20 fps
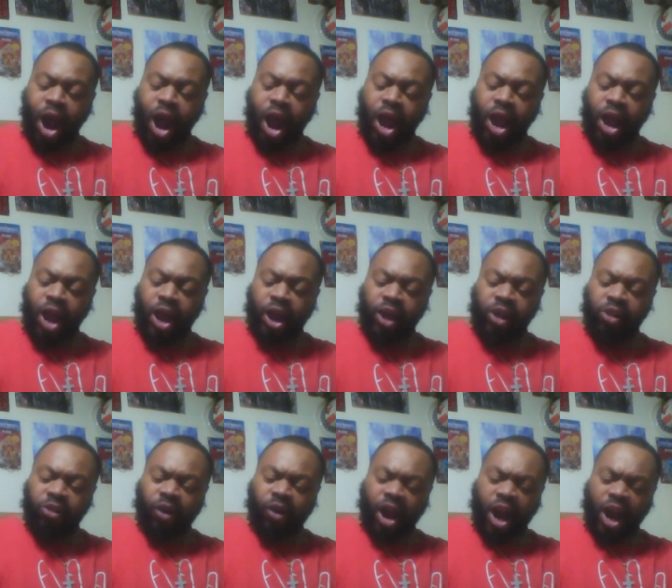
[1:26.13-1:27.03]
It
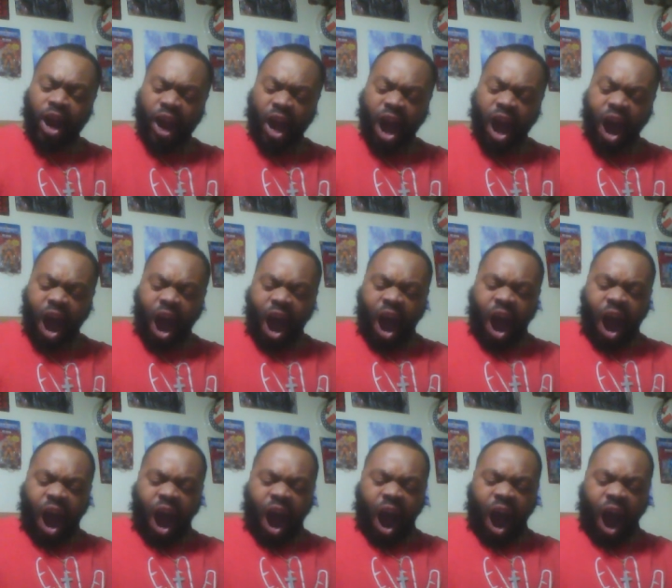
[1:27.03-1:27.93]
is right now.
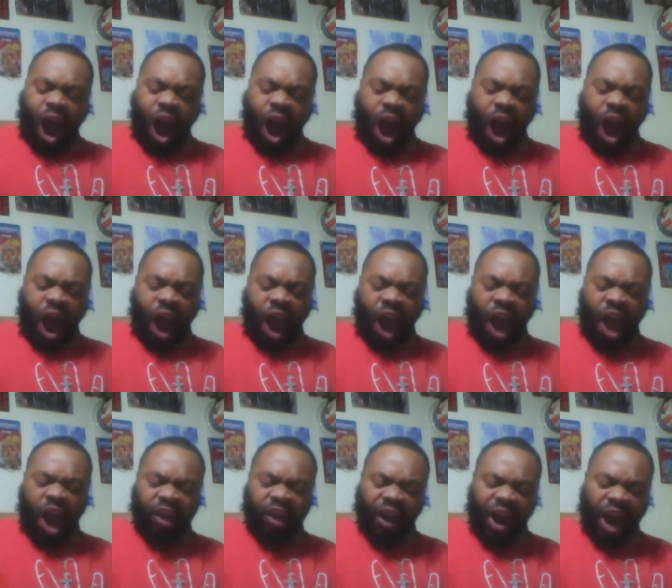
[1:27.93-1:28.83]
Oh,
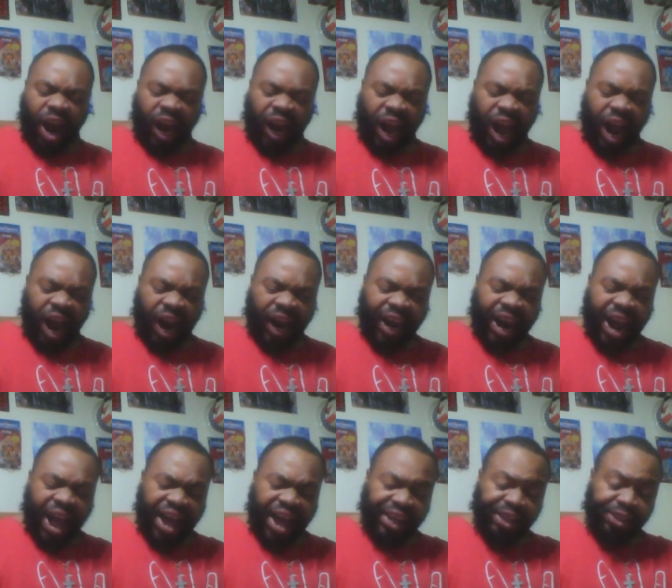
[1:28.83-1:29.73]
it's right
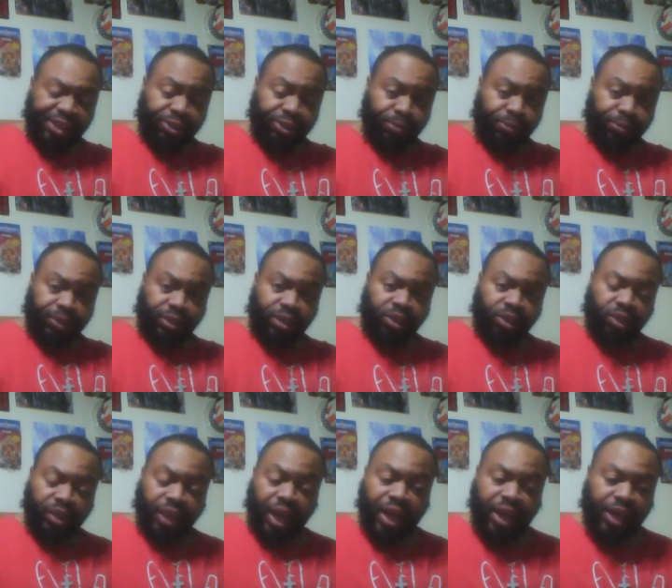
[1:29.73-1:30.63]
now. Excuse me. It's
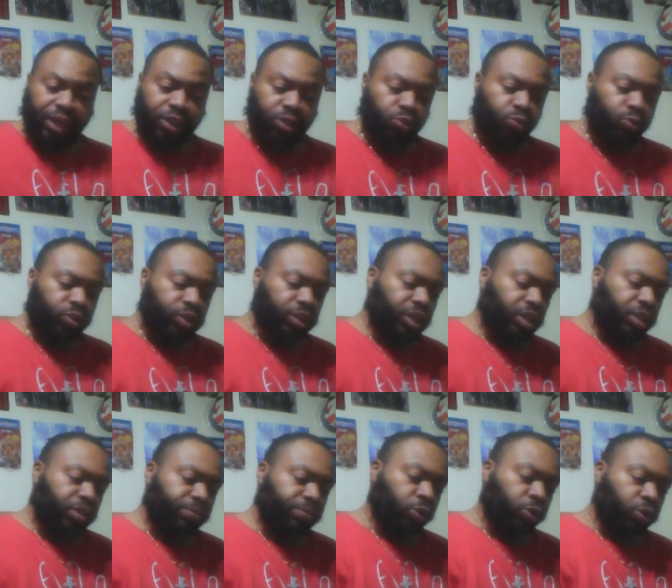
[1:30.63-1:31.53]
9:20 in
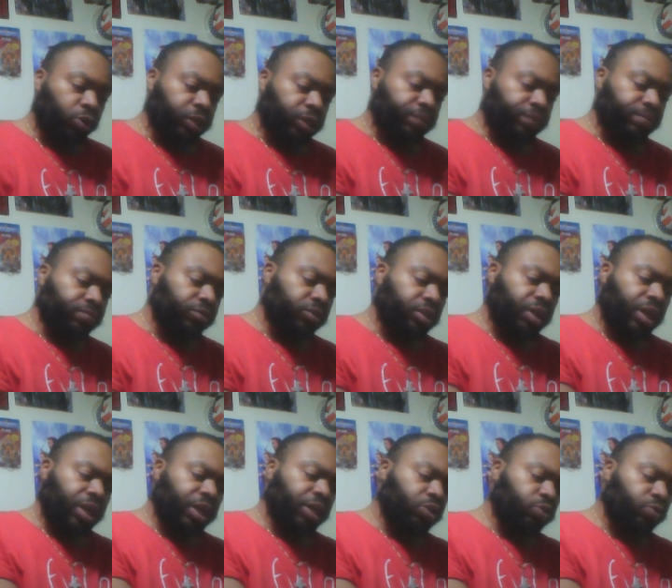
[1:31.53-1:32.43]
the morning.
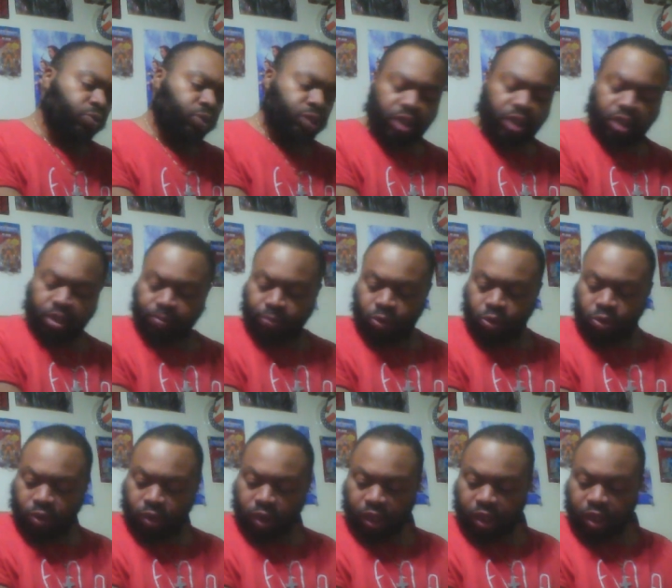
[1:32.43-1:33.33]
9:20 in the
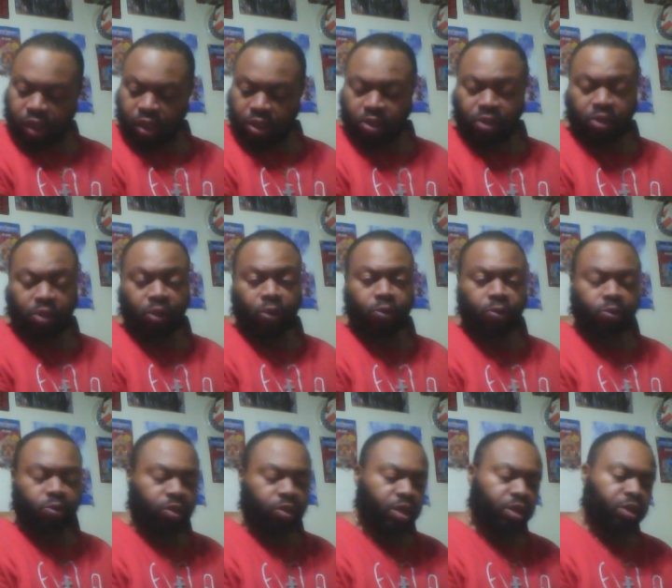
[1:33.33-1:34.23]
morning. It is
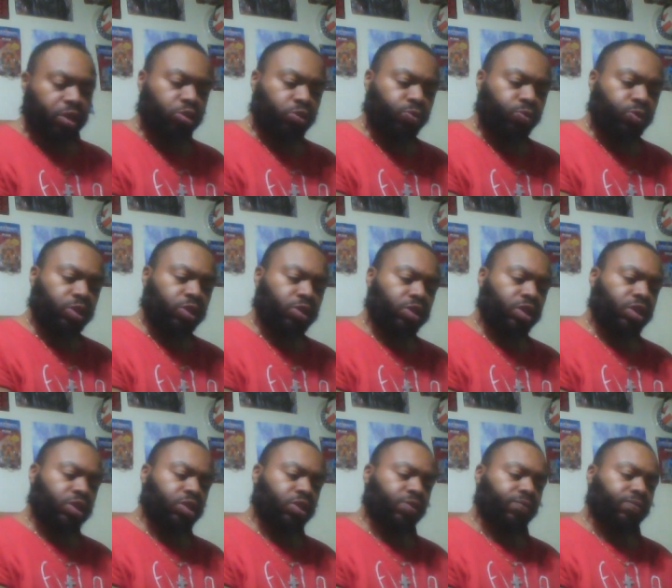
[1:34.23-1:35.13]
Thursday, the
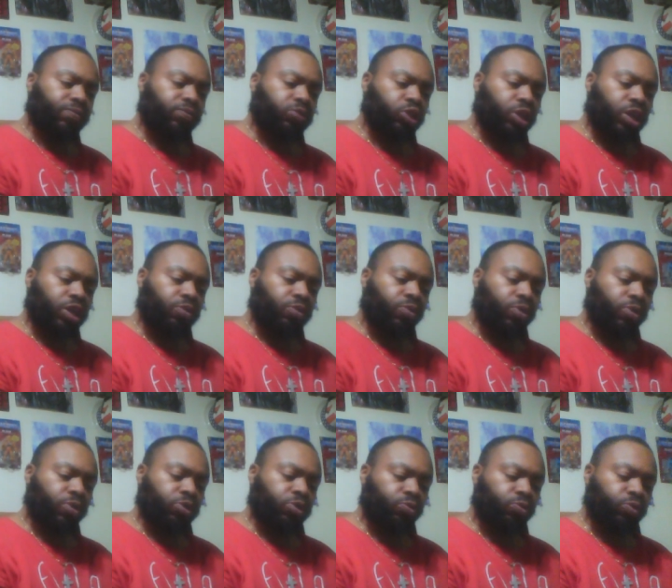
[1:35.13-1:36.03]
26th of
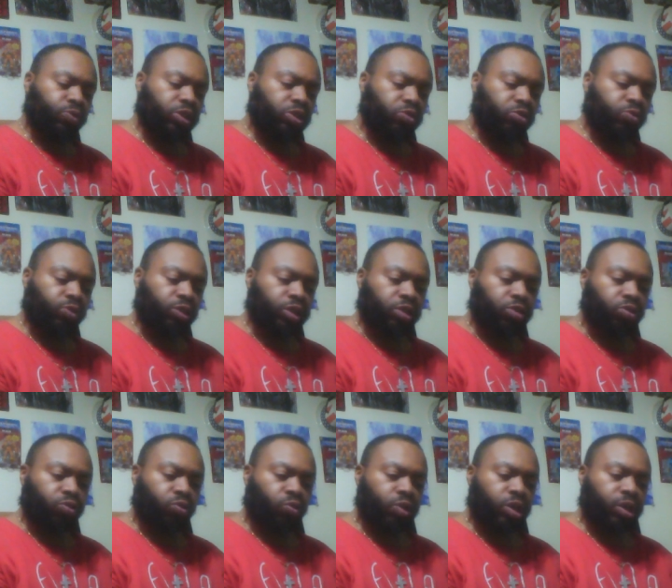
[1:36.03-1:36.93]
January,
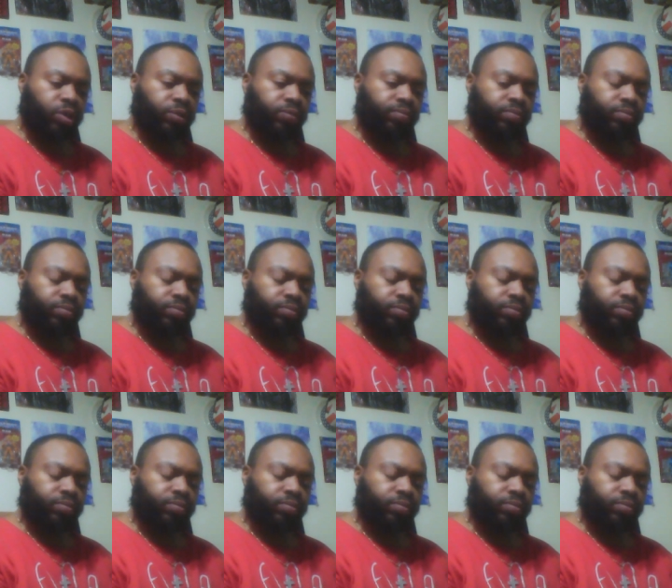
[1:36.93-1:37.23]
2023.